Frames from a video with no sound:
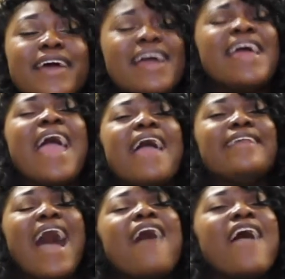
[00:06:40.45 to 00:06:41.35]

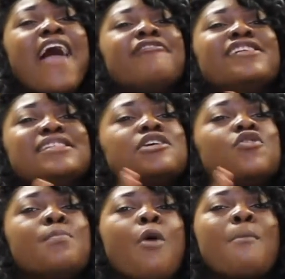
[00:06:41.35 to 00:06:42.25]
and how every
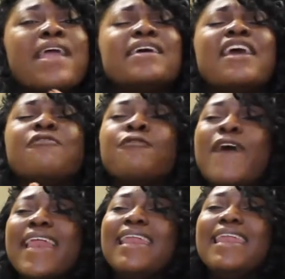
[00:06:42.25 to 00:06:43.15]
single moment could have
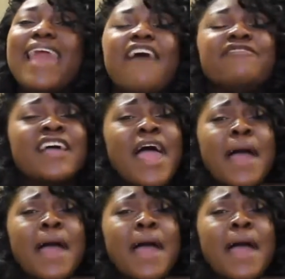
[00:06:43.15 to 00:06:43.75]
went left,